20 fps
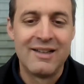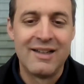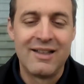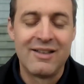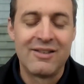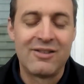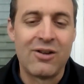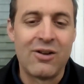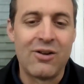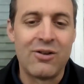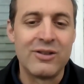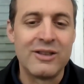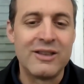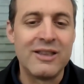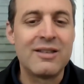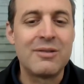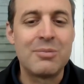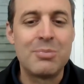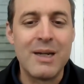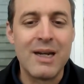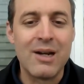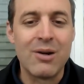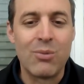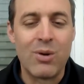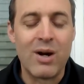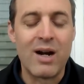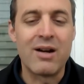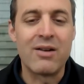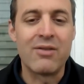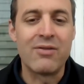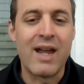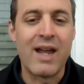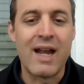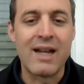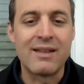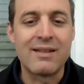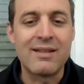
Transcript: So just be aware of that.